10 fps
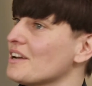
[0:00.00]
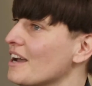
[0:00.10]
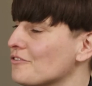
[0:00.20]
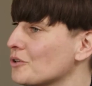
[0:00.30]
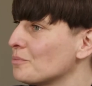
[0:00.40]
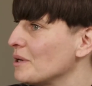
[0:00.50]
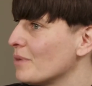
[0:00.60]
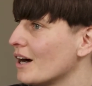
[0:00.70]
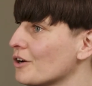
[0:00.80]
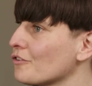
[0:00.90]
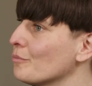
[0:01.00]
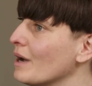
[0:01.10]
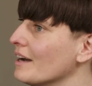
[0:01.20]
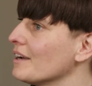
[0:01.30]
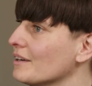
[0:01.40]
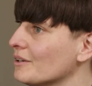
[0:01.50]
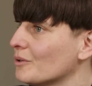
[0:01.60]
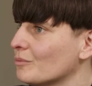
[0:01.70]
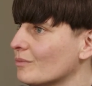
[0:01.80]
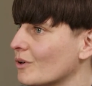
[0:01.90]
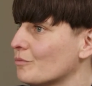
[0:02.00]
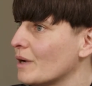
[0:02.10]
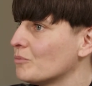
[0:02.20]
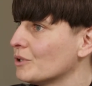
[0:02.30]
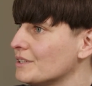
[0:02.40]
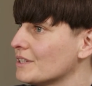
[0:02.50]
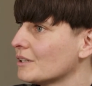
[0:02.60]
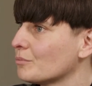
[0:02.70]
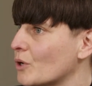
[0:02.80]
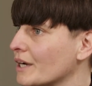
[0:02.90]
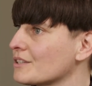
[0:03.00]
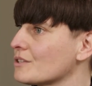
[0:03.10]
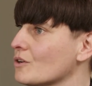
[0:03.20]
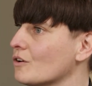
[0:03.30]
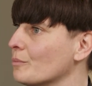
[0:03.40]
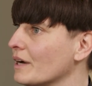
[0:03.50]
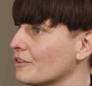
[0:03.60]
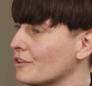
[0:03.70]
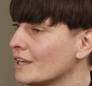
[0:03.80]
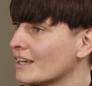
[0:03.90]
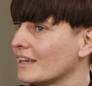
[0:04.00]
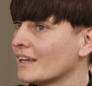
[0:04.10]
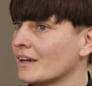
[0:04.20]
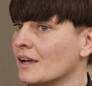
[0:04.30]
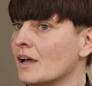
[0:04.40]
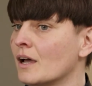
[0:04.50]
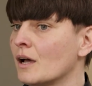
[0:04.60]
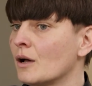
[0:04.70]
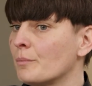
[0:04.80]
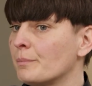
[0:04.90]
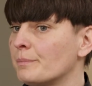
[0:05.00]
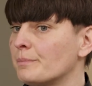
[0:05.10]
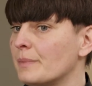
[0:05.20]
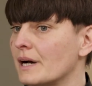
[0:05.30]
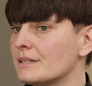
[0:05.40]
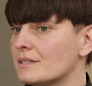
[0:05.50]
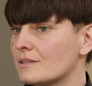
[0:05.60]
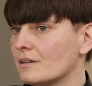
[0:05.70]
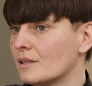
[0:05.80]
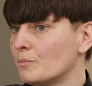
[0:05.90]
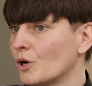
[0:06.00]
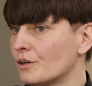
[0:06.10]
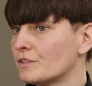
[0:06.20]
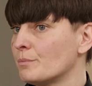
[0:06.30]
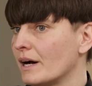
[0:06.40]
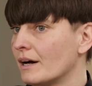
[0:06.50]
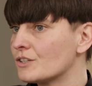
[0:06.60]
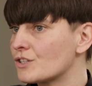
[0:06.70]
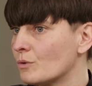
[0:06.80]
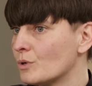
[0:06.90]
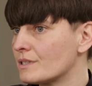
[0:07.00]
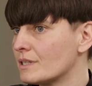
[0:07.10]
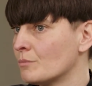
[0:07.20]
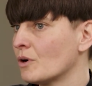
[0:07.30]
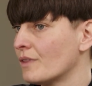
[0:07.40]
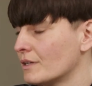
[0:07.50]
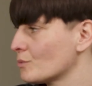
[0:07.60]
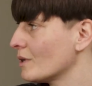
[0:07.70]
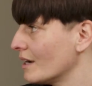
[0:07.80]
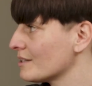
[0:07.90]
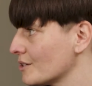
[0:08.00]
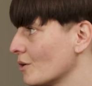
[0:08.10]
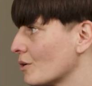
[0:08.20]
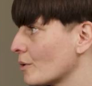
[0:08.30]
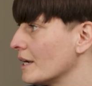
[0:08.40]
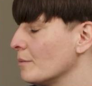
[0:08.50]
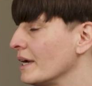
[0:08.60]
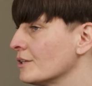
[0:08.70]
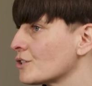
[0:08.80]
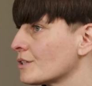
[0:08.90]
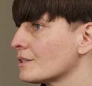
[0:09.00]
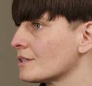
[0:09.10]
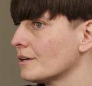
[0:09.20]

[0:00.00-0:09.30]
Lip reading: have not been part of my political practice or my thinking. But the point of departure was somehow, that's what, as you already mentioned,